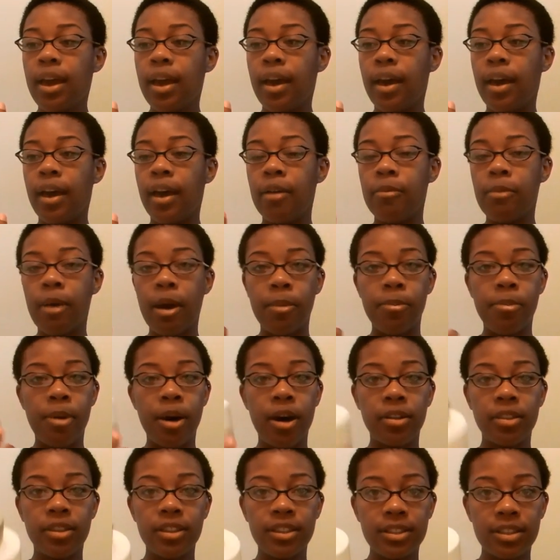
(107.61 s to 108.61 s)
I
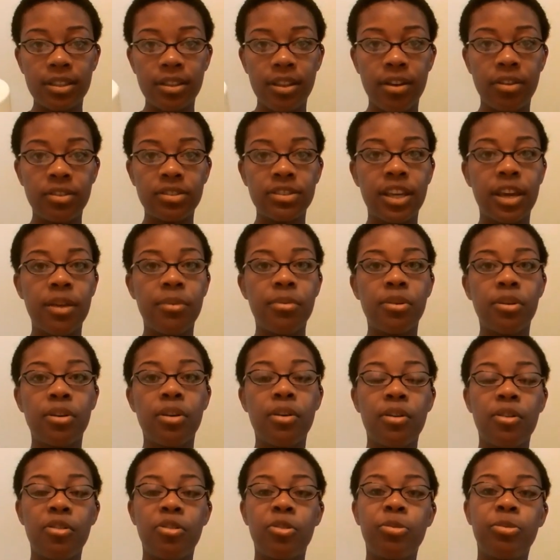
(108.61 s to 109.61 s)
bought this a long time
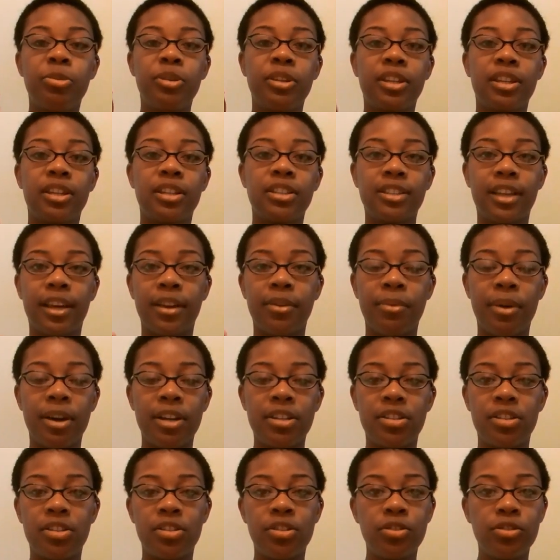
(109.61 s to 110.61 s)
ago because I
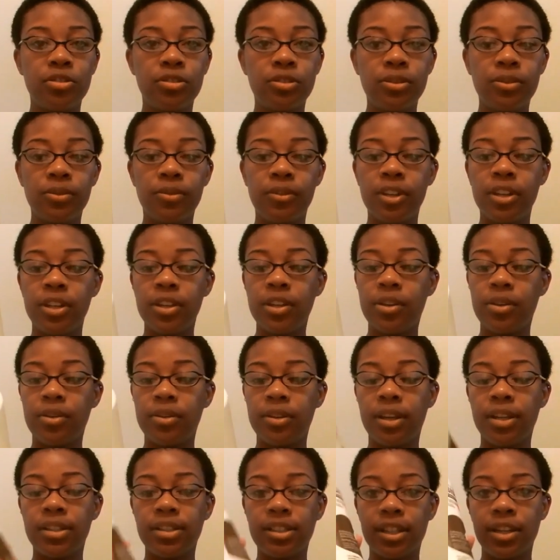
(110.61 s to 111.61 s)
watched a YouTube video
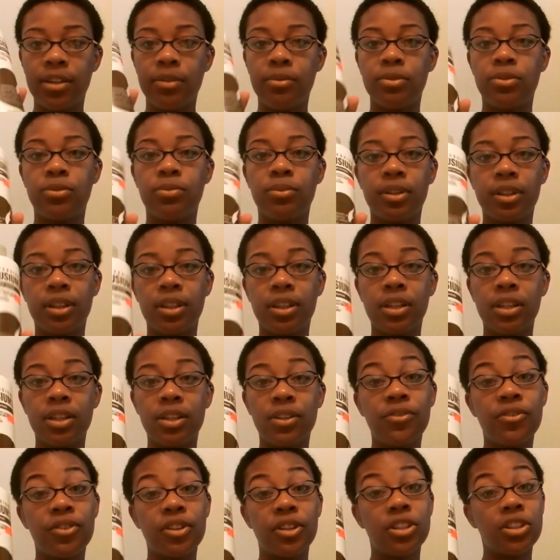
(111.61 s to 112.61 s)
that said it was really
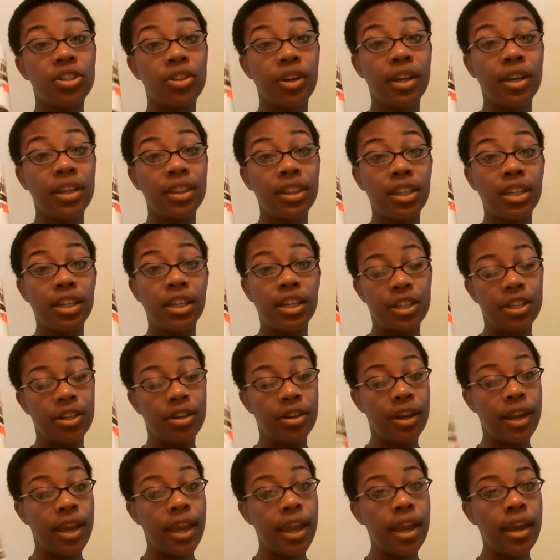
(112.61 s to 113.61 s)
good for strengthening
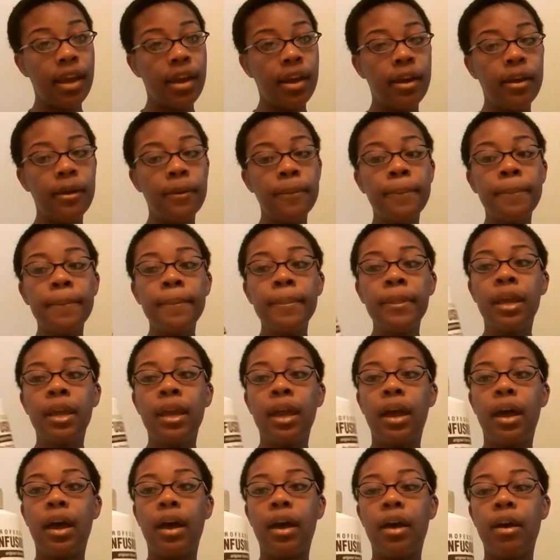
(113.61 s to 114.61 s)
your hair
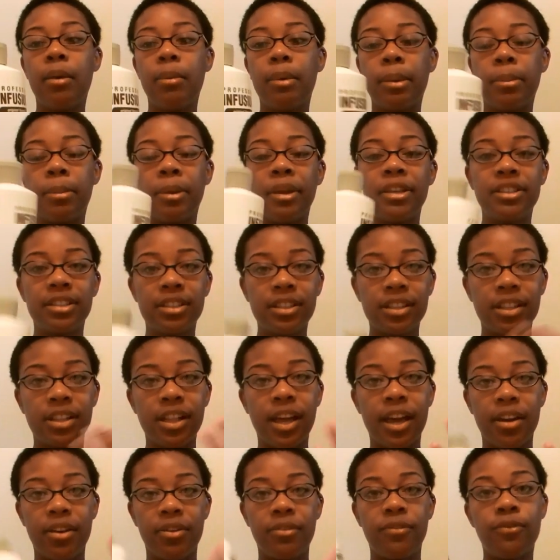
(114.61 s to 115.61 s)
and basically
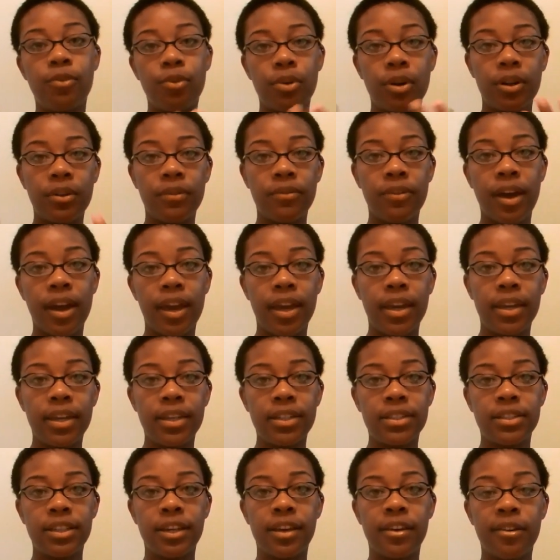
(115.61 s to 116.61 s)
kind of fortifying
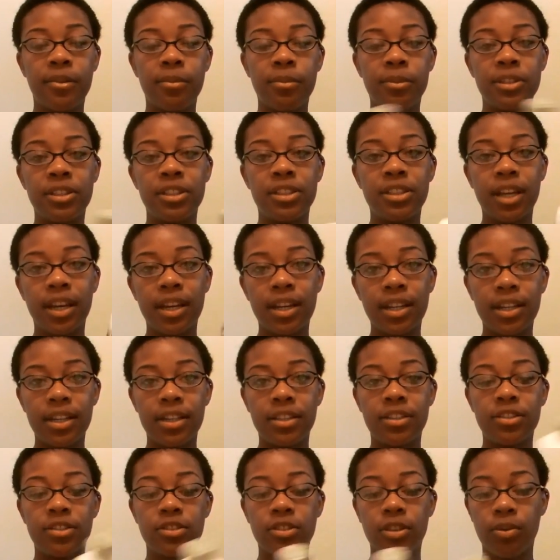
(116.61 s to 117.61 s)
it to help with shedding
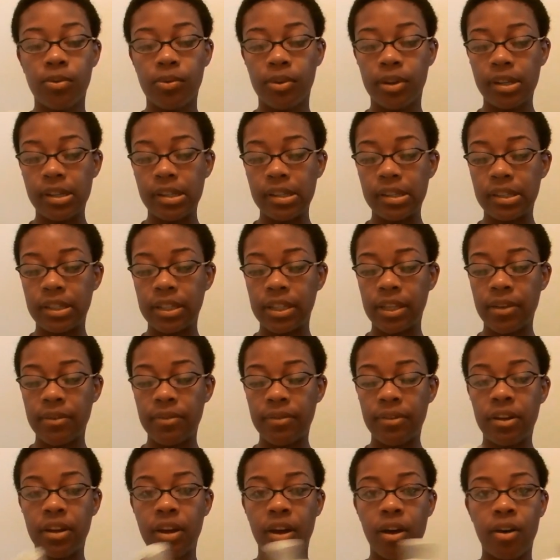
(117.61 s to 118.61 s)
and so on, to give
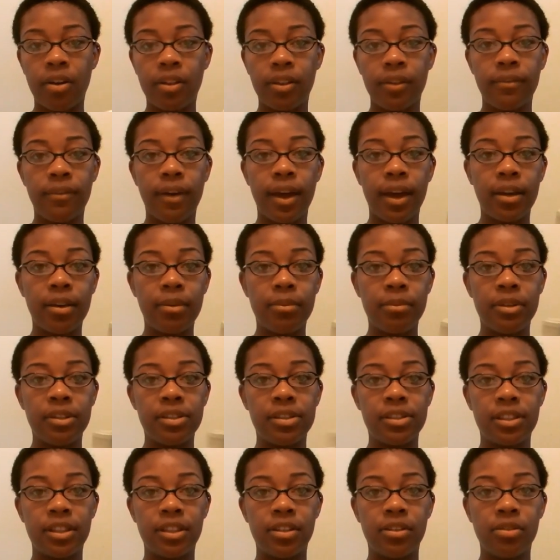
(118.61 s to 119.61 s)
it all the
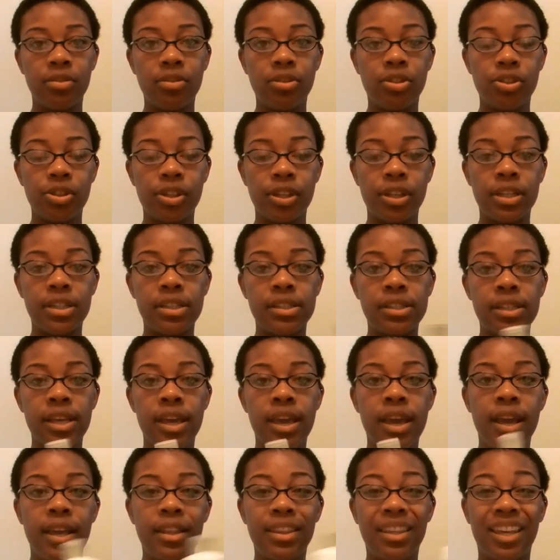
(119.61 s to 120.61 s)
vitamins and nutrients
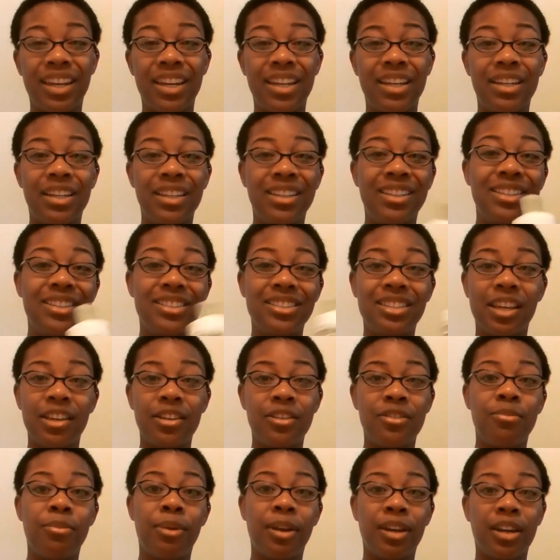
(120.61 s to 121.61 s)
that it needs that
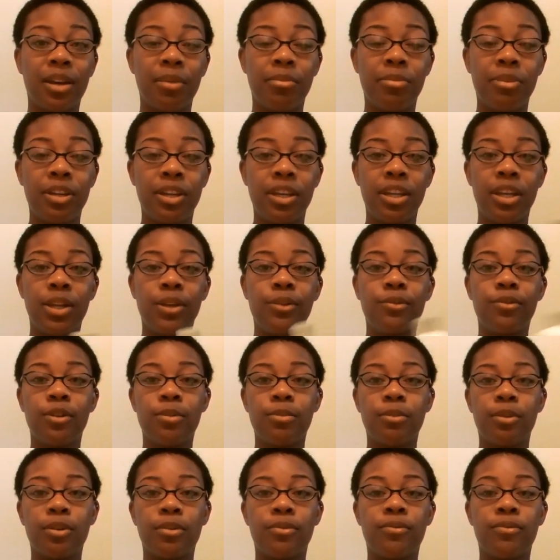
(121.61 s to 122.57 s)
you may not be getting from your